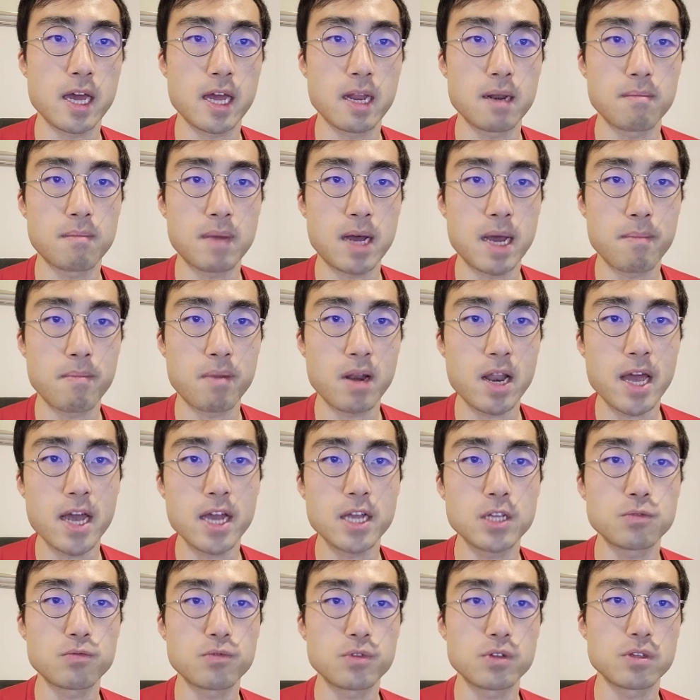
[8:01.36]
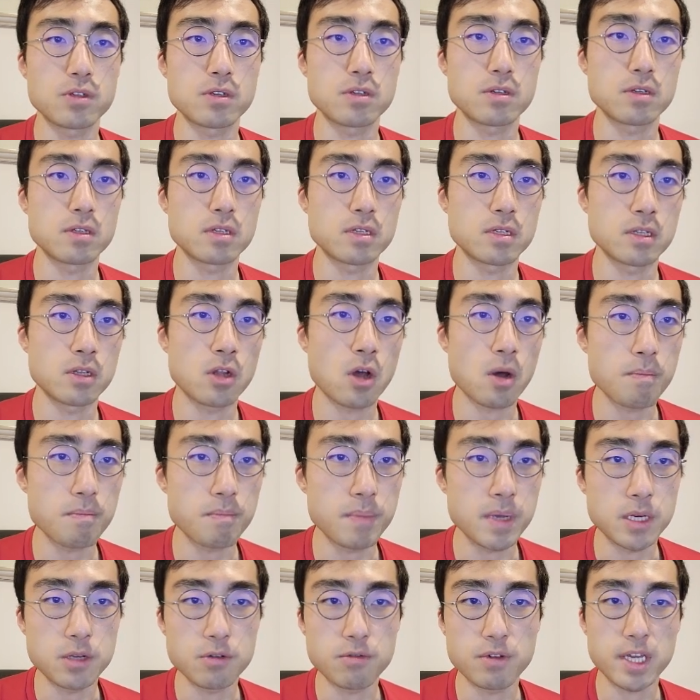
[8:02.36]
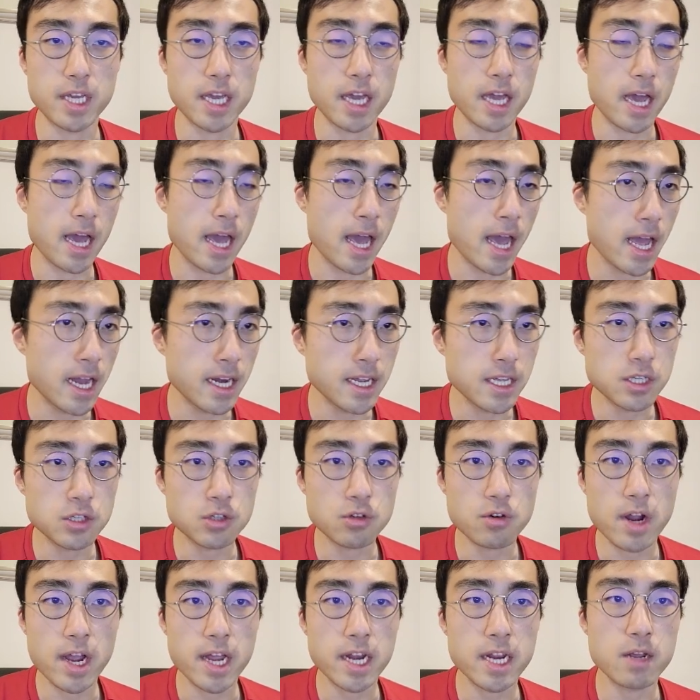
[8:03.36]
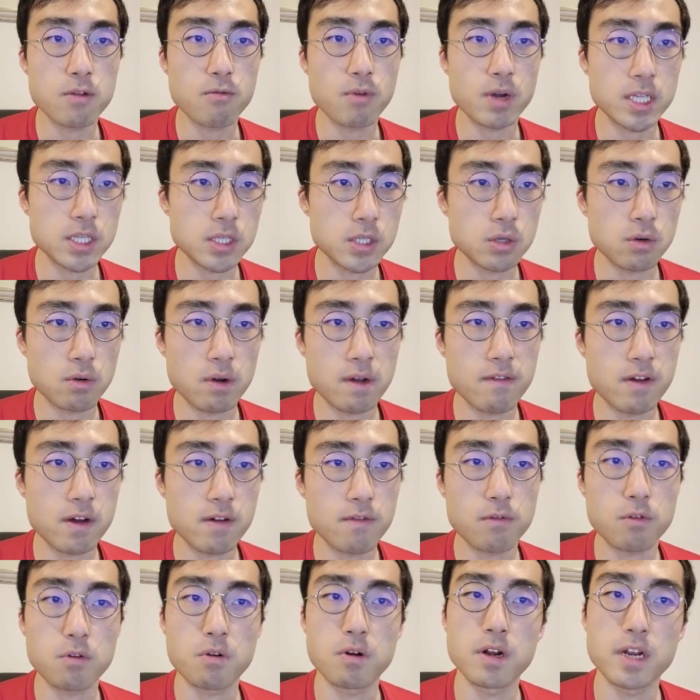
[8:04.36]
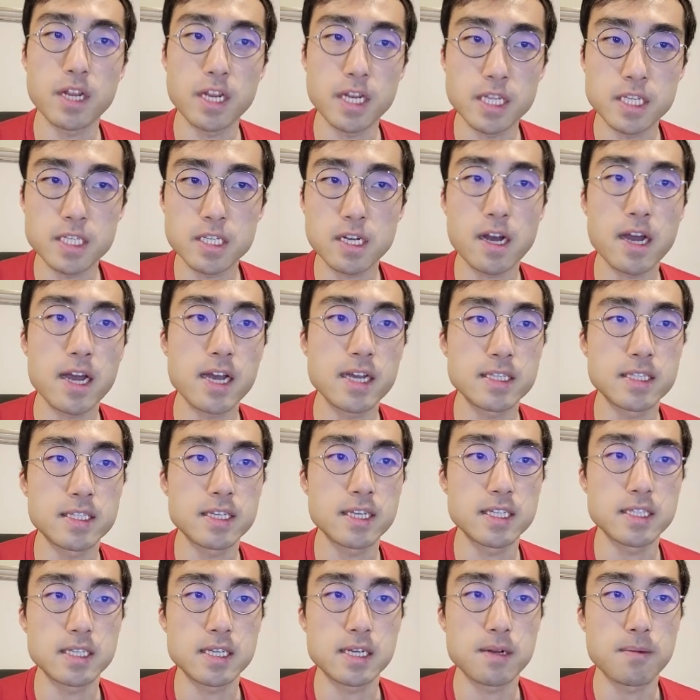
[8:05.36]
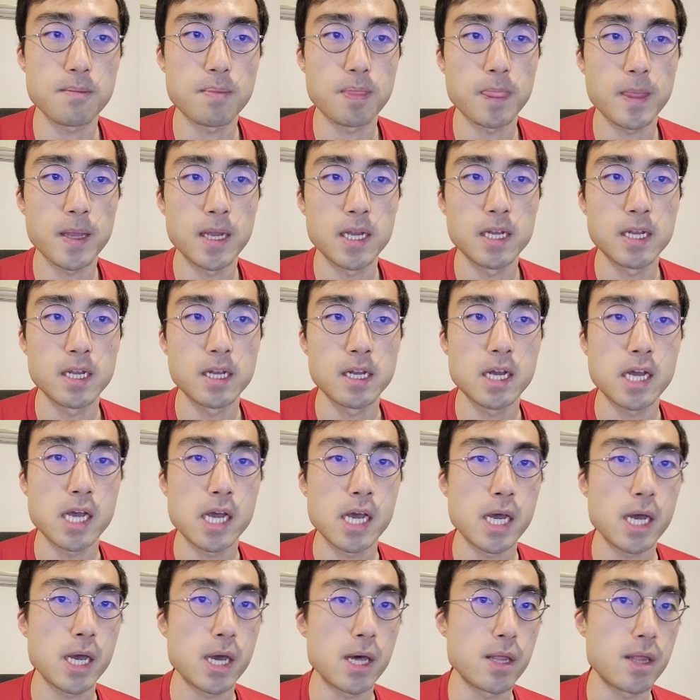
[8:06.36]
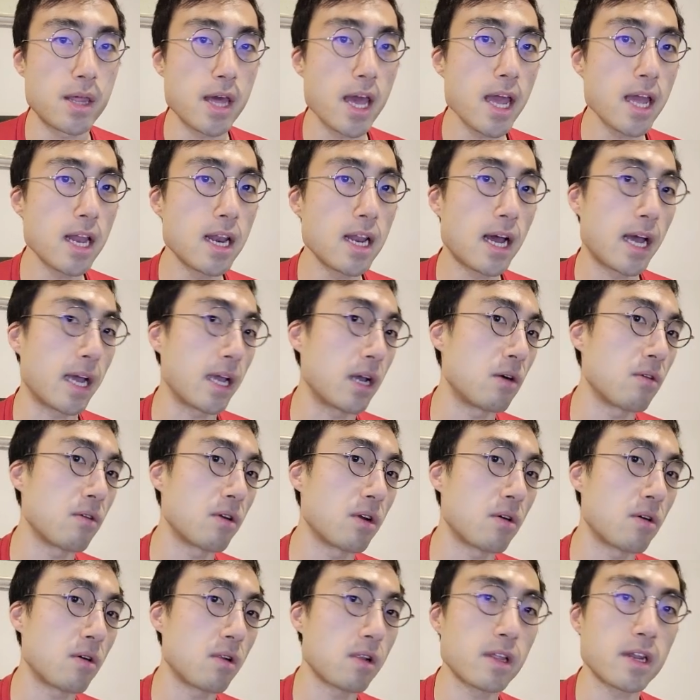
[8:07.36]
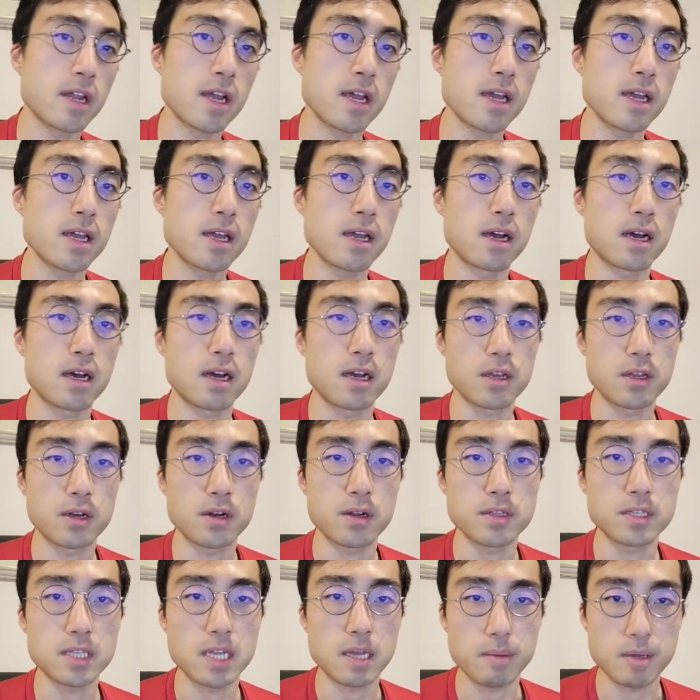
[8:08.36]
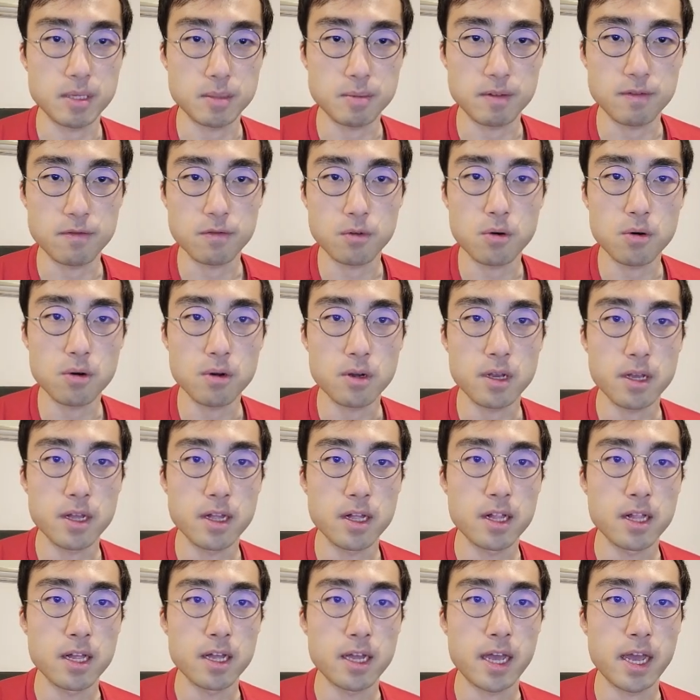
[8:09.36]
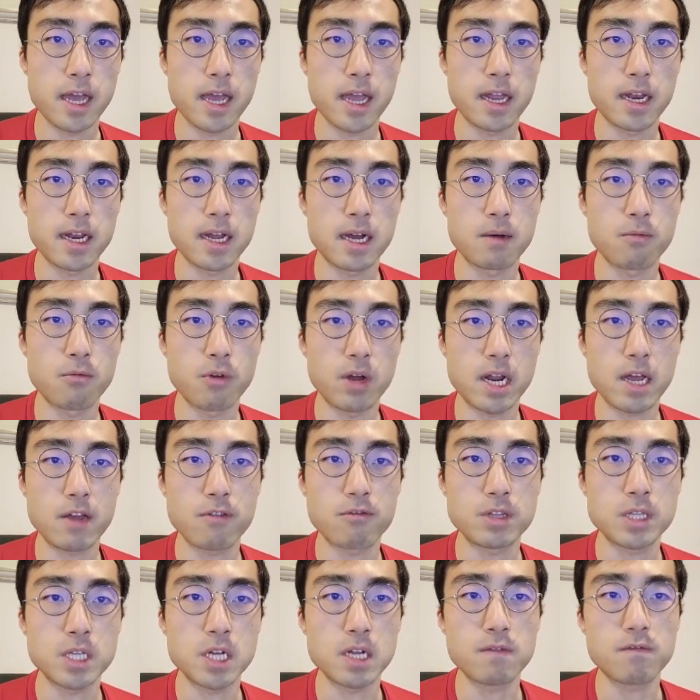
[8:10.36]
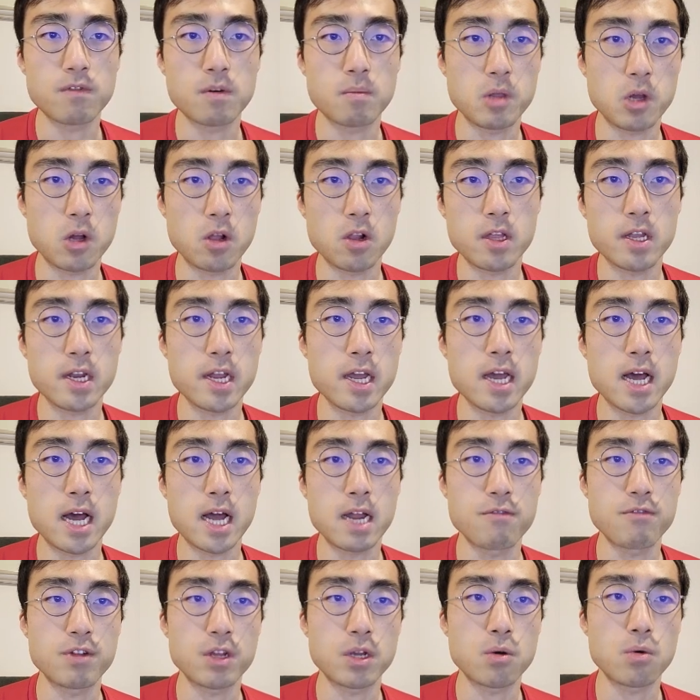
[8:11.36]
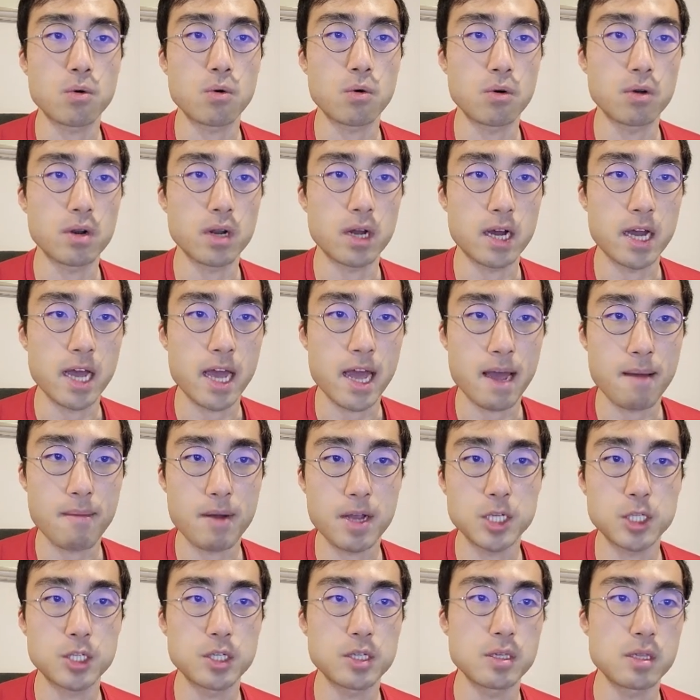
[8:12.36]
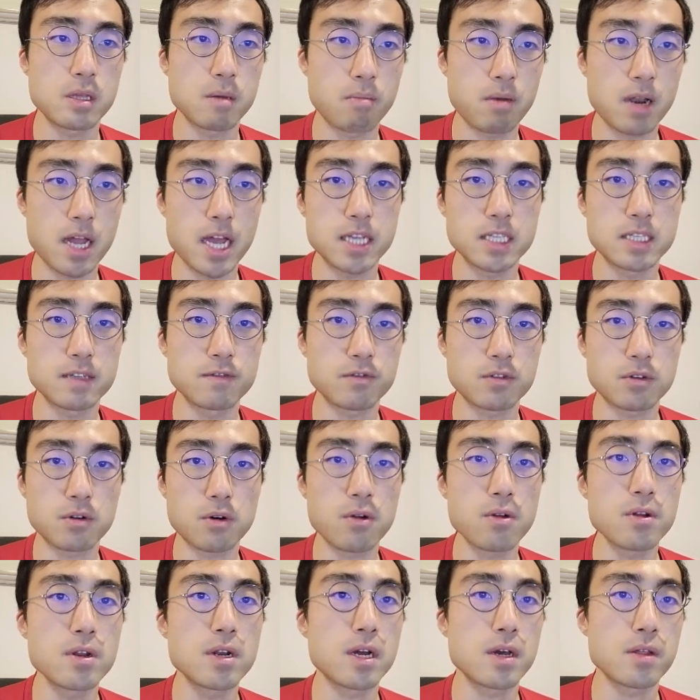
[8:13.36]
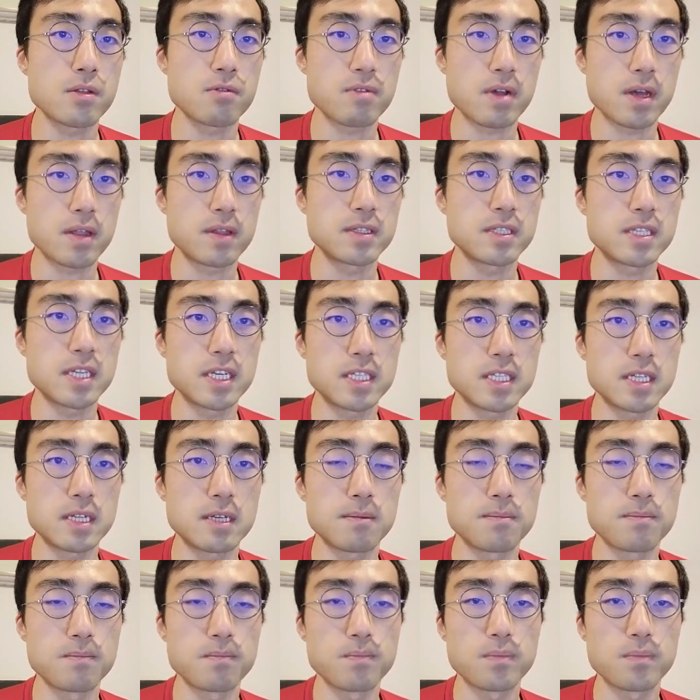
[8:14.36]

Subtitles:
that my players will not be doing any training whatsoever for an entire season. Then I go on a holiday, same as before. And when I return from the holiday, I record how much the players have grown throughout the season.